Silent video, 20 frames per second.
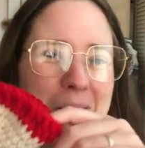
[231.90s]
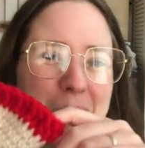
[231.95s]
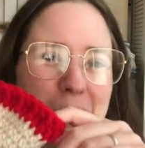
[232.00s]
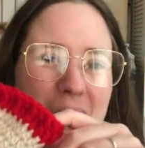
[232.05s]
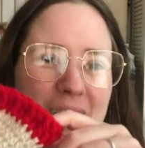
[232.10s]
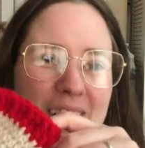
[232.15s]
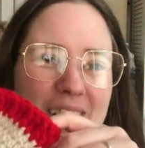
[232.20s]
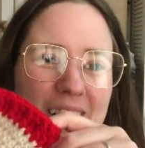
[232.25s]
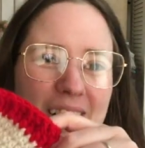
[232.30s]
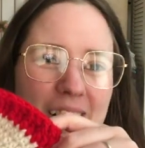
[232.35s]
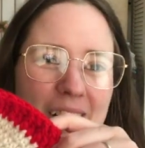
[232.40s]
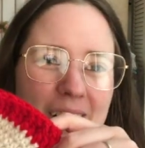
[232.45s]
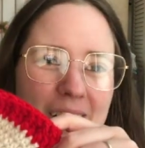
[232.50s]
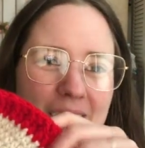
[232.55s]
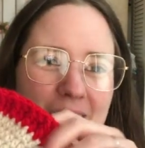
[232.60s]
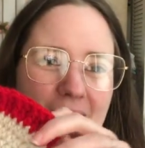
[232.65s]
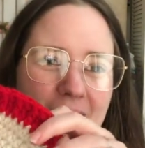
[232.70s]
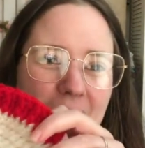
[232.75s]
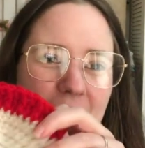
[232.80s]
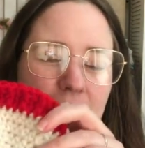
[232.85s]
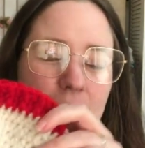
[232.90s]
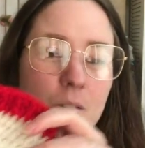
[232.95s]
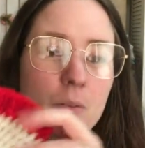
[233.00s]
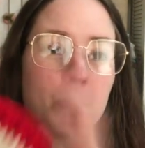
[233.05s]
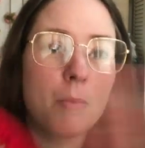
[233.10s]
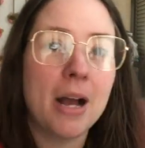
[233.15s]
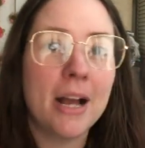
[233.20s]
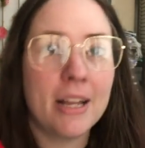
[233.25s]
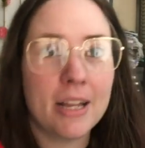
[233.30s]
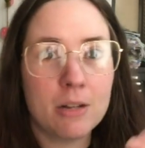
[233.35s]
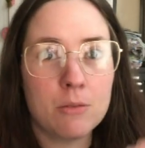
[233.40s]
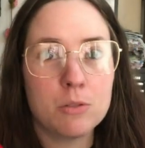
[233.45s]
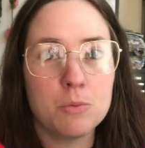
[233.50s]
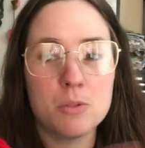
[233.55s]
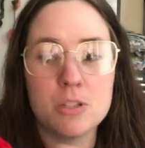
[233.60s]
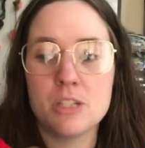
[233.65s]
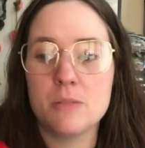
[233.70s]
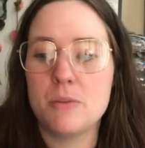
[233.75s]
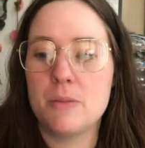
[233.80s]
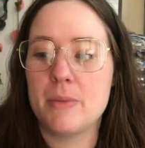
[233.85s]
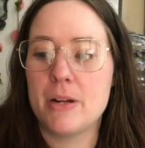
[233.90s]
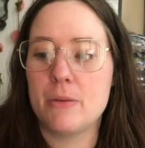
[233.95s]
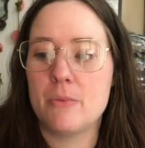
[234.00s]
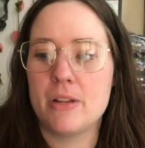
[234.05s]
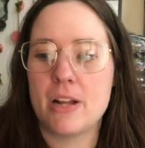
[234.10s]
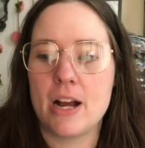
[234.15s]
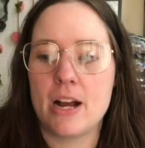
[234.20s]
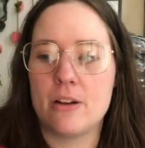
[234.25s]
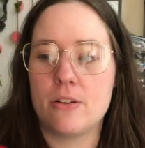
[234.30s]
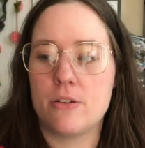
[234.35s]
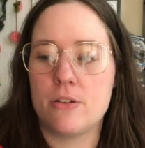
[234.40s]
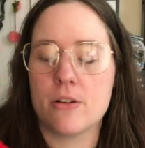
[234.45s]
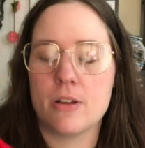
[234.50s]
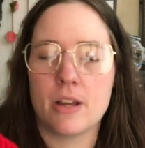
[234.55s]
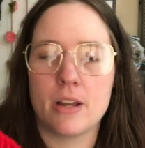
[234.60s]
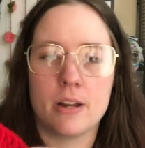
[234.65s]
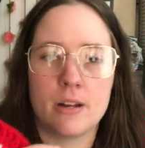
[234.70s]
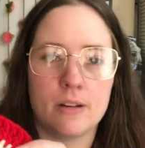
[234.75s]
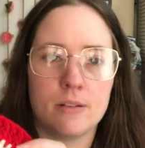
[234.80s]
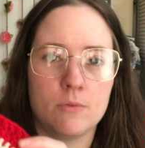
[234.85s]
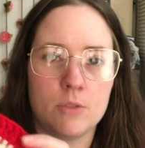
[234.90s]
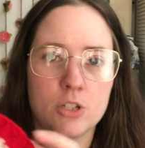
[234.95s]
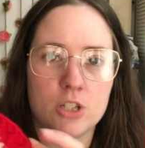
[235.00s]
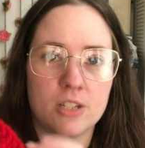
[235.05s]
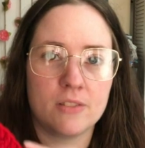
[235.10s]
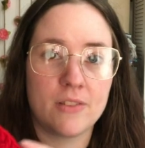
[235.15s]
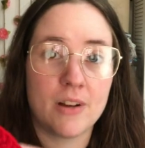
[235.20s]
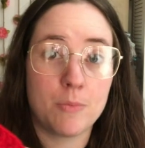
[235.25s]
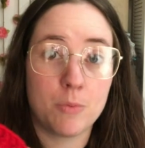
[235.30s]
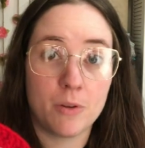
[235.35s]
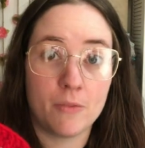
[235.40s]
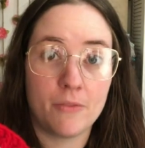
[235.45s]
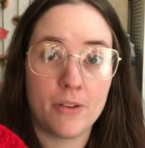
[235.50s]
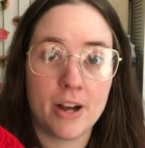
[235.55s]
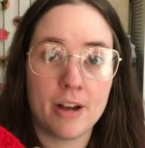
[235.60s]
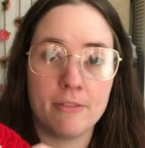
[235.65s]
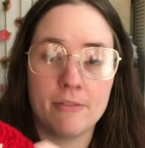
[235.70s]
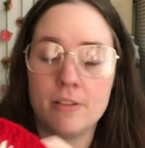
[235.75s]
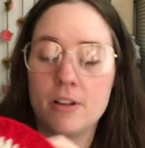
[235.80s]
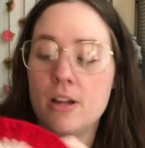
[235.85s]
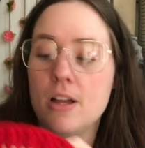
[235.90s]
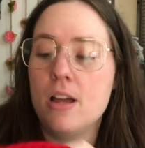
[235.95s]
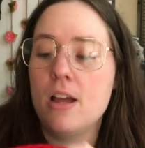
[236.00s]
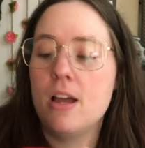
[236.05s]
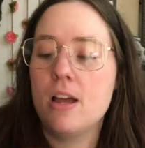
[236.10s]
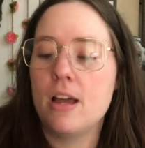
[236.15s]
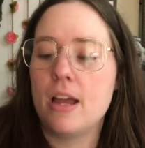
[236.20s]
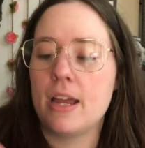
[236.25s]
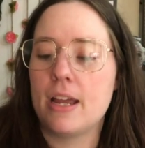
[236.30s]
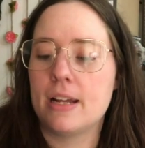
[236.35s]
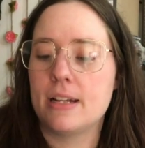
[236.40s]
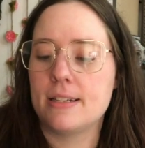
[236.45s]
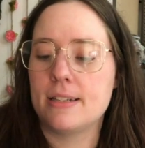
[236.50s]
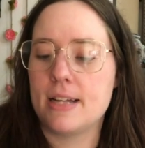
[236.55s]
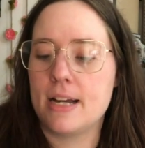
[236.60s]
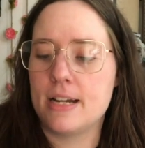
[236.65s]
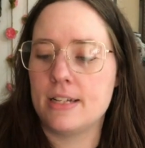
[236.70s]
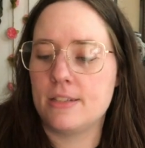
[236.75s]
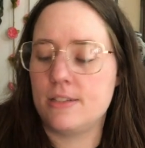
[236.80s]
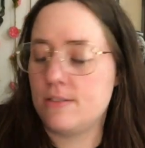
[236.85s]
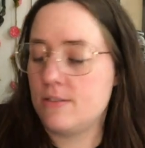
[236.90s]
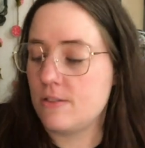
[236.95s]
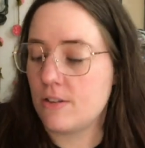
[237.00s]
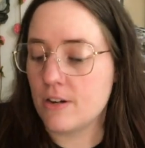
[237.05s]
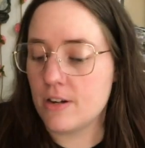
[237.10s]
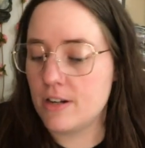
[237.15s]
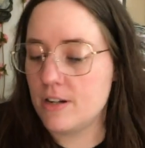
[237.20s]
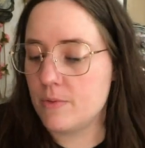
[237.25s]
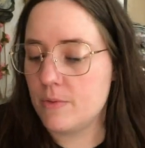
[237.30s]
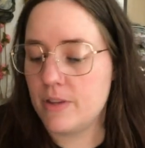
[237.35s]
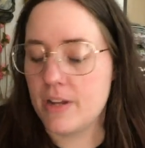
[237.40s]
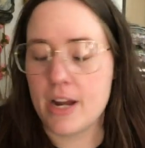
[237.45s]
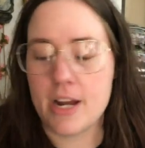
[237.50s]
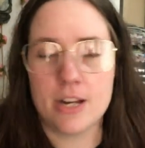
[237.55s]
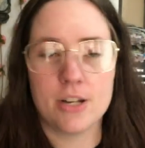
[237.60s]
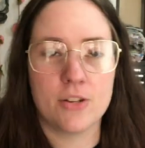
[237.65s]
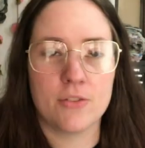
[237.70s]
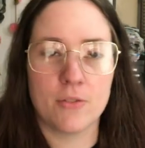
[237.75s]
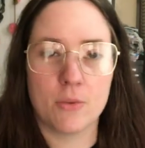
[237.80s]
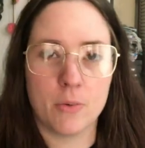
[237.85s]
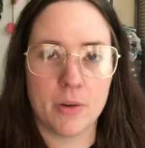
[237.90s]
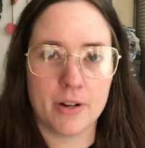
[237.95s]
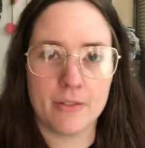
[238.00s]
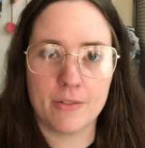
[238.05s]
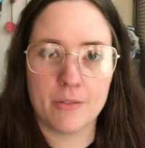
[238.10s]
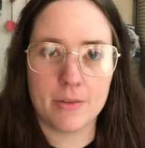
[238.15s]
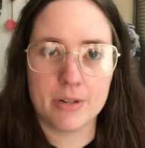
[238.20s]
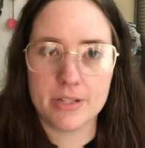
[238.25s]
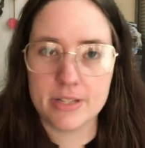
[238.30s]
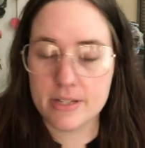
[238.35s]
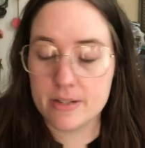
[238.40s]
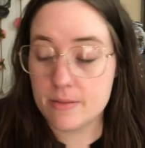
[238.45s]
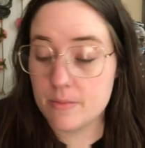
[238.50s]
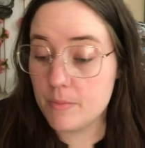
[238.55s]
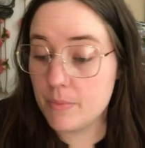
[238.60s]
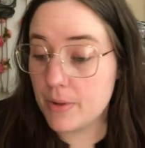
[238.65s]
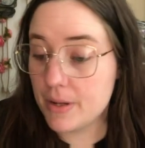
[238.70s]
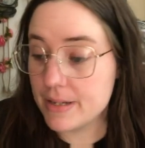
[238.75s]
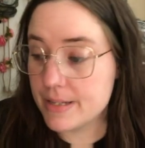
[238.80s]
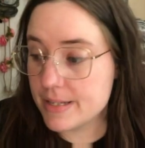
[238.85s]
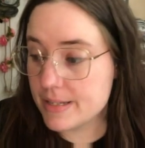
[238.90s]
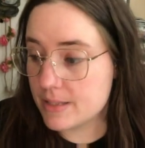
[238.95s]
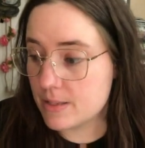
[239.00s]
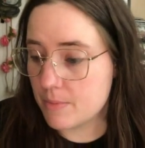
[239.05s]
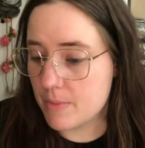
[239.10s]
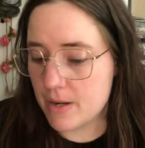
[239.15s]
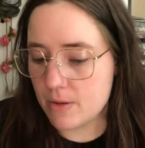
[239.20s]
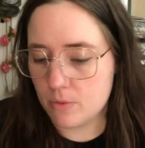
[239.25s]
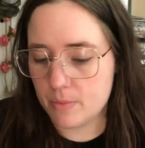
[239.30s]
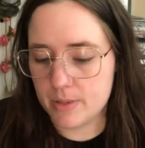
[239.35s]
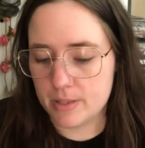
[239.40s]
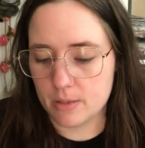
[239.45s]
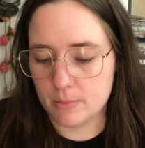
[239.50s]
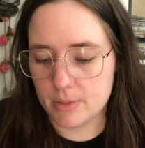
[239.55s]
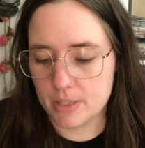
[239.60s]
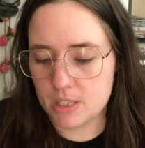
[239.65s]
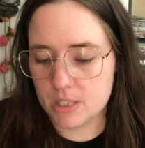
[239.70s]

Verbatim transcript: but, uh, yeah, so my it was supposed to be made with an I hook, and which is 5.5. And I started it with an H for whatever reason. But, so mine will be a little bit